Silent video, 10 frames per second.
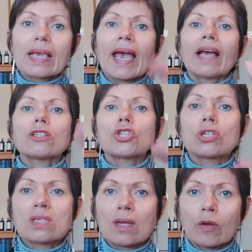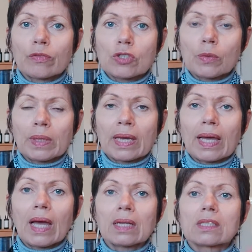Catch yourself doing
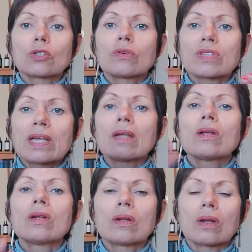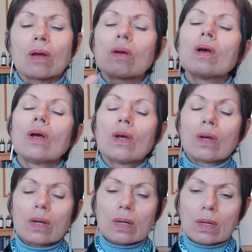it and sort of say, no.
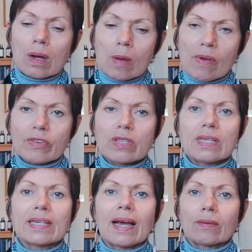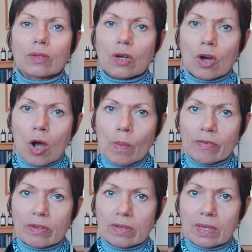Calm everything down, calm
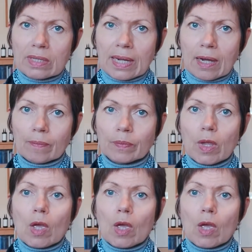everything down.